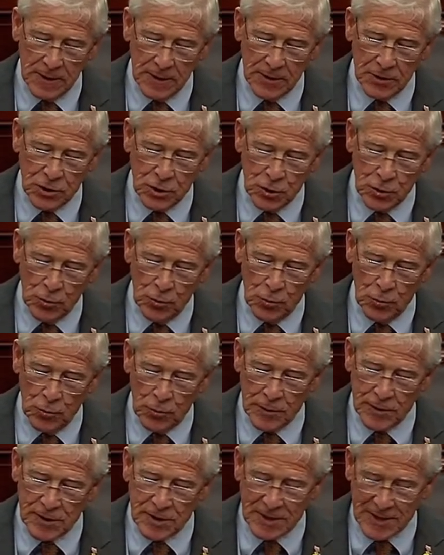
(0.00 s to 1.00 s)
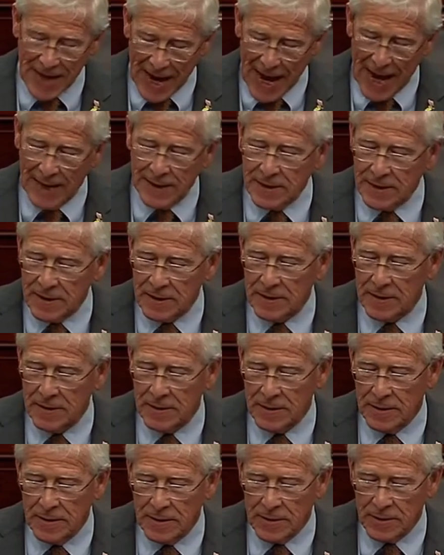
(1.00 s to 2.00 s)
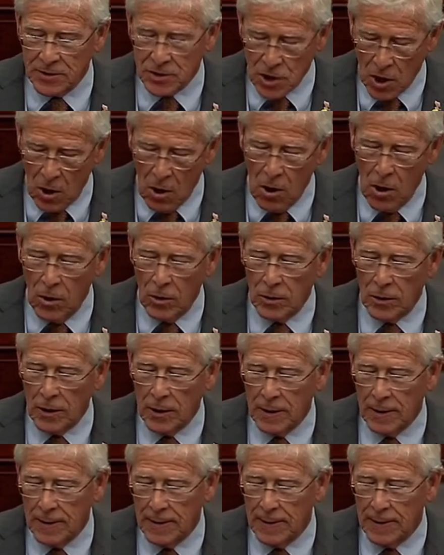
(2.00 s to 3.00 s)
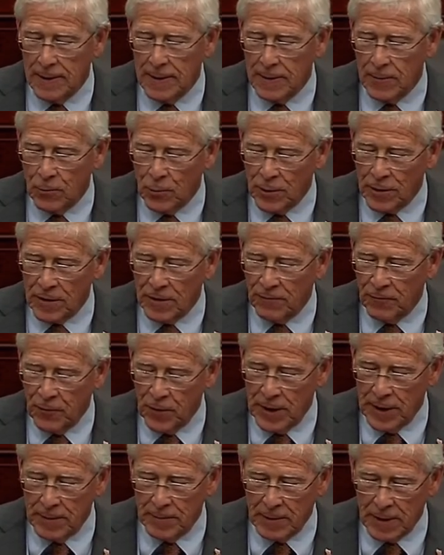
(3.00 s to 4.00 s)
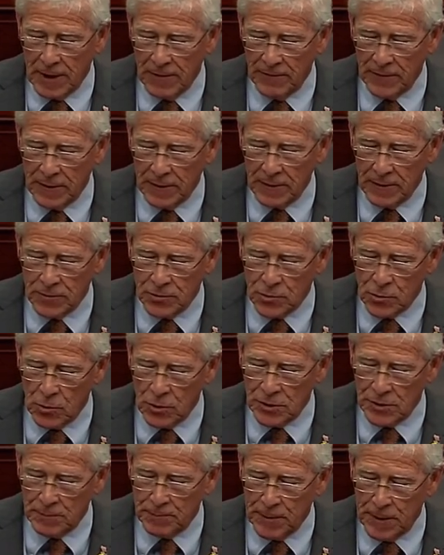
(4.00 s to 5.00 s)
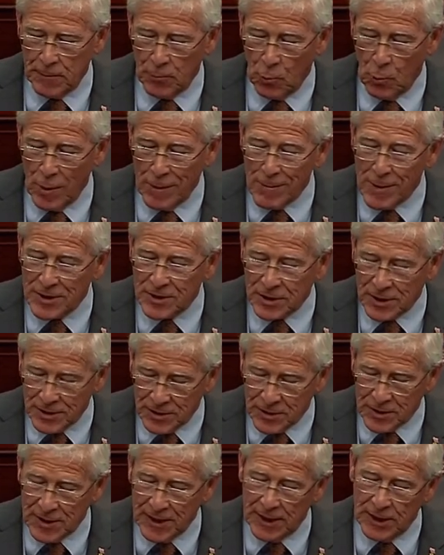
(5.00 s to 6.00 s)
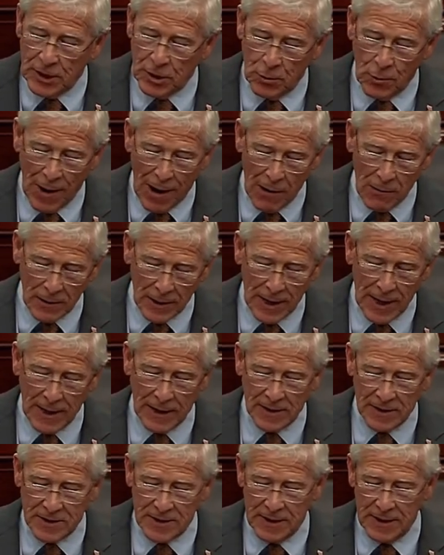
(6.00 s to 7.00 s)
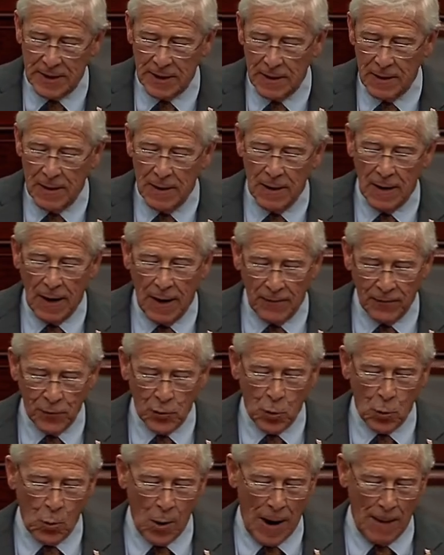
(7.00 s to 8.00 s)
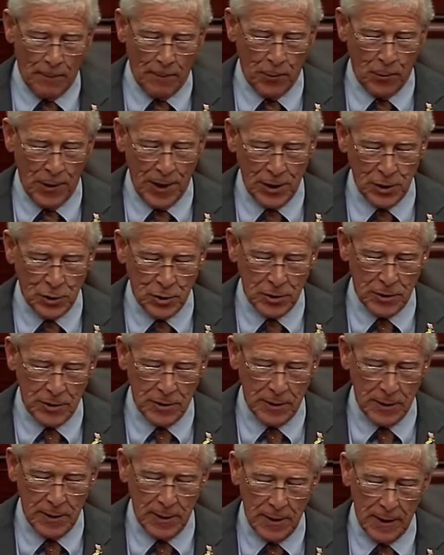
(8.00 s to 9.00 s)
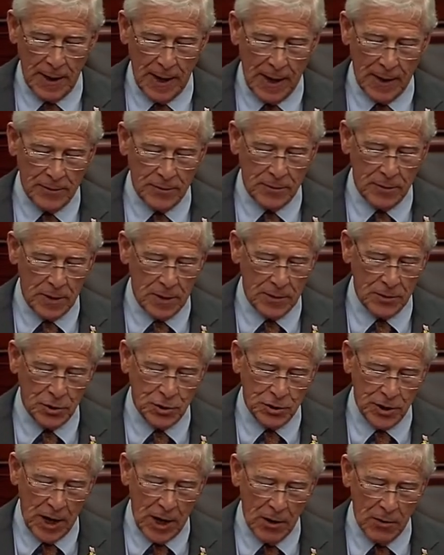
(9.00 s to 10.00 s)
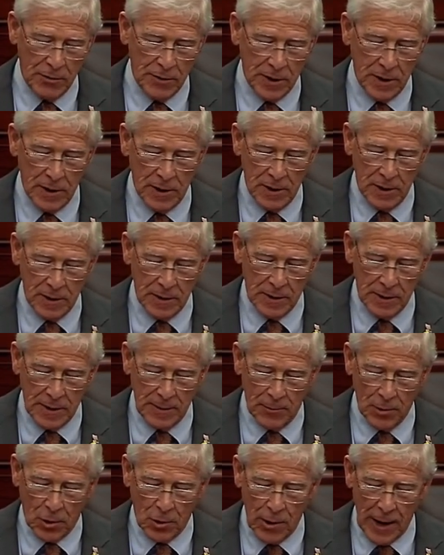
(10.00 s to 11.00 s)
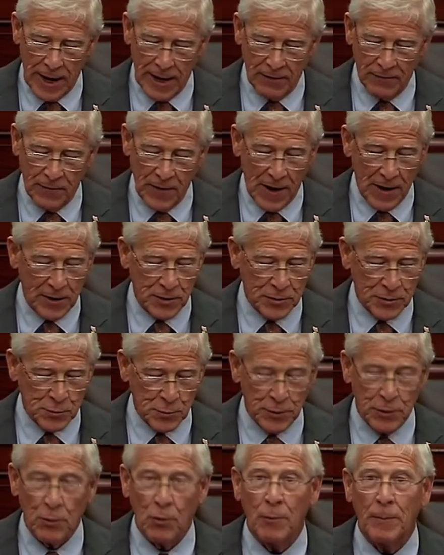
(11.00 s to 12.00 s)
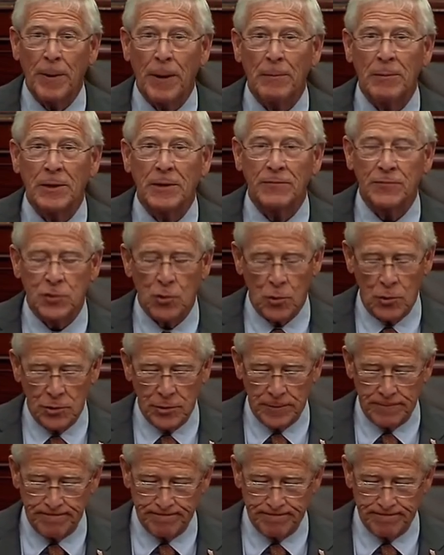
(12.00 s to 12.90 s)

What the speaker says: to stand tall with the freedom-loving Georgian people. We must continue our legacy of cooperation and shared democratic values with the Republic of Georgia.